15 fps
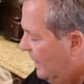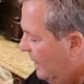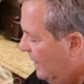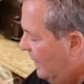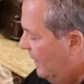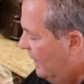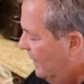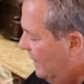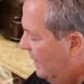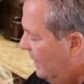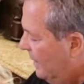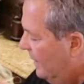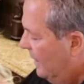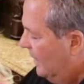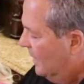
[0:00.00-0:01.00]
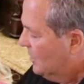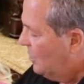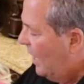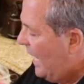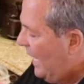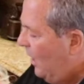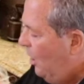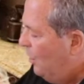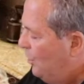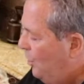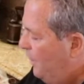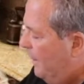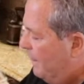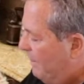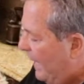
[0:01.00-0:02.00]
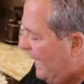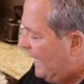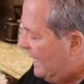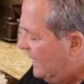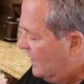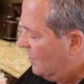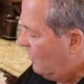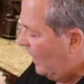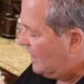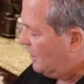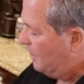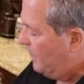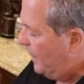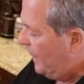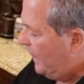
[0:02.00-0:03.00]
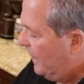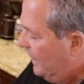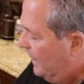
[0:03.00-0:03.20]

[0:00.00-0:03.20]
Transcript: Huh. So how long you been making this recipe?